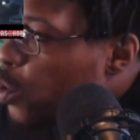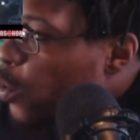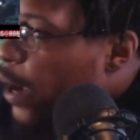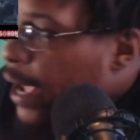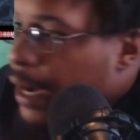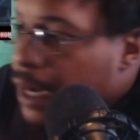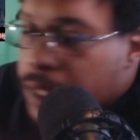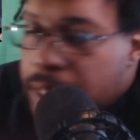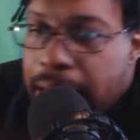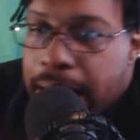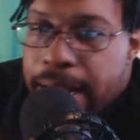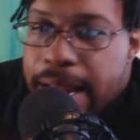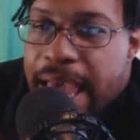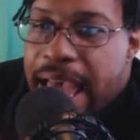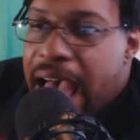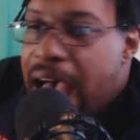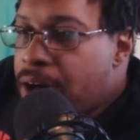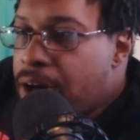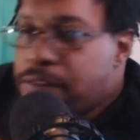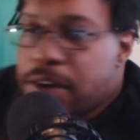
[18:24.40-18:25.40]
Bro, you
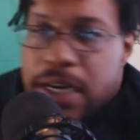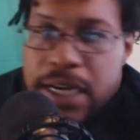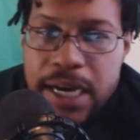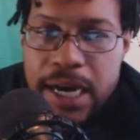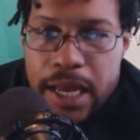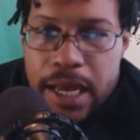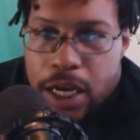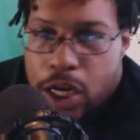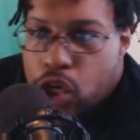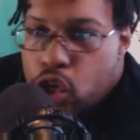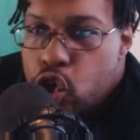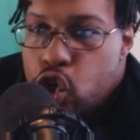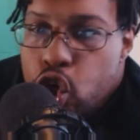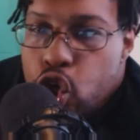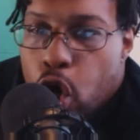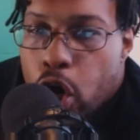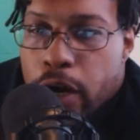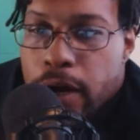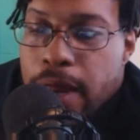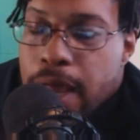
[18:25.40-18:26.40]
ain't allowed to have a
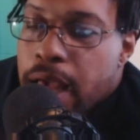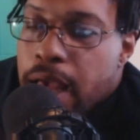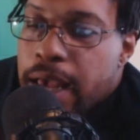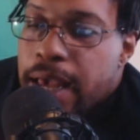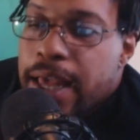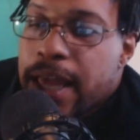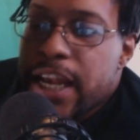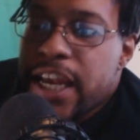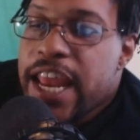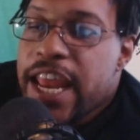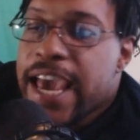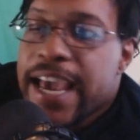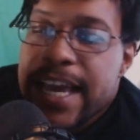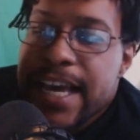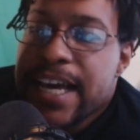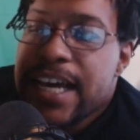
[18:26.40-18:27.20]
gun in New York.